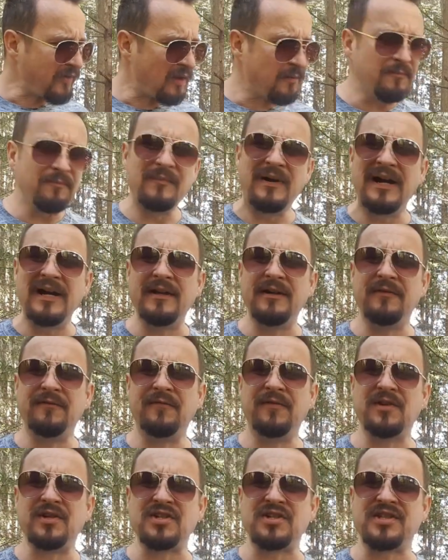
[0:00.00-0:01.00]
my
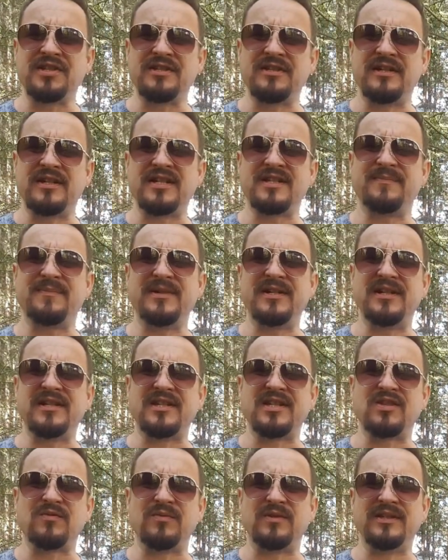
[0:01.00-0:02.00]
first
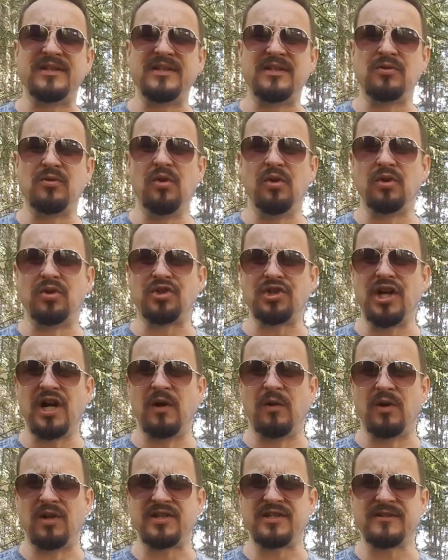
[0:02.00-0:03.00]
experience with cold
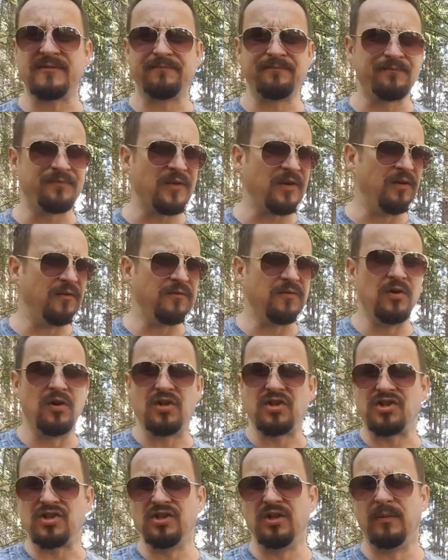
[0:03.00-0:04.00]
showers, of
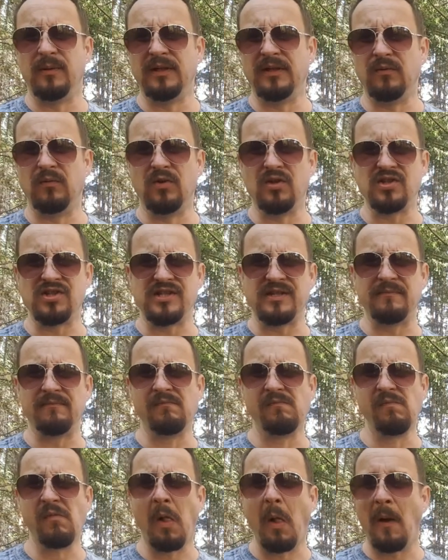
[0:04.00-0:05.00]
course, nobody wants them
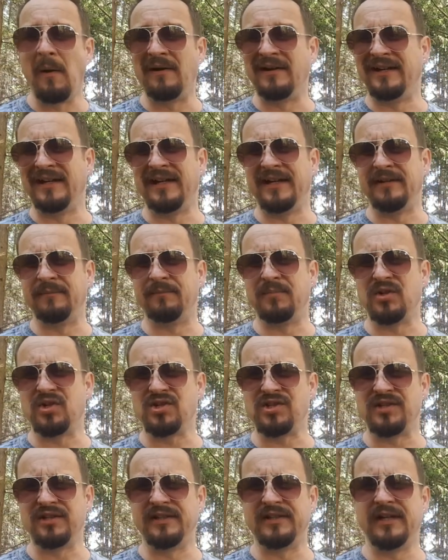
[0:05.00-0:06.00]
and
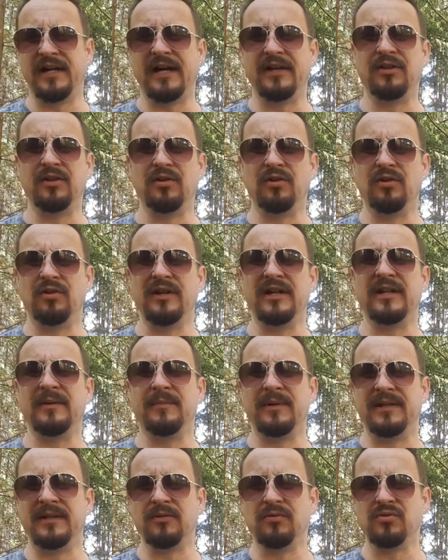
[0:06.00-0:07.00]
personally I don't know
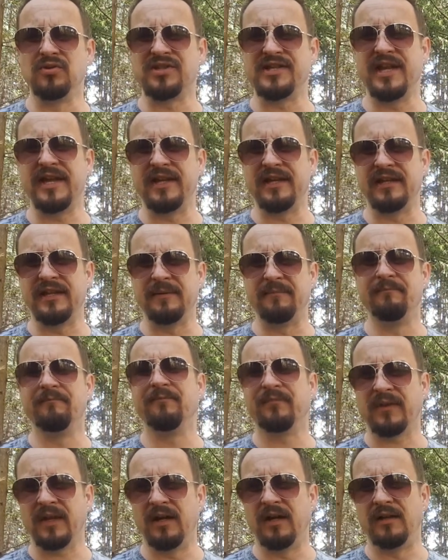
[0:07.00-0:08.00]
anybody who's taking them
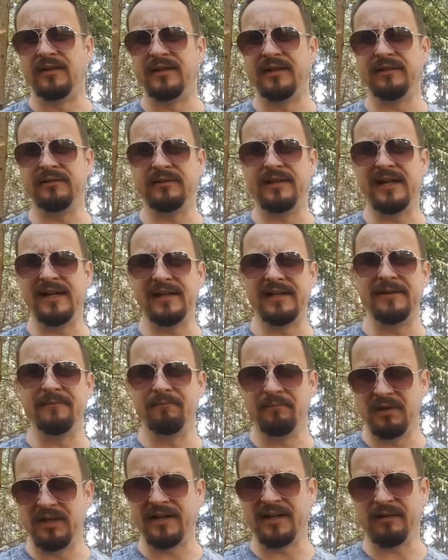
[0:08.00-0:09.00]
uh, daily
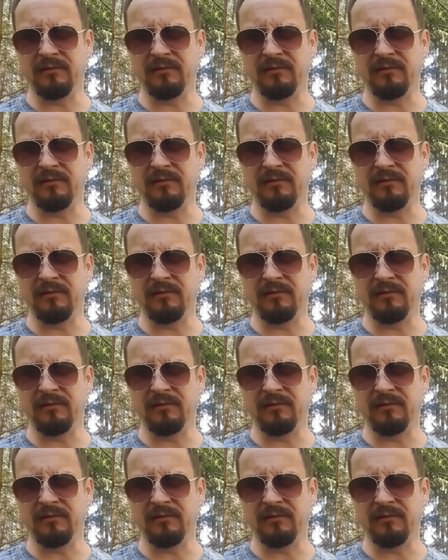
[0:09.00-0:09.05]
like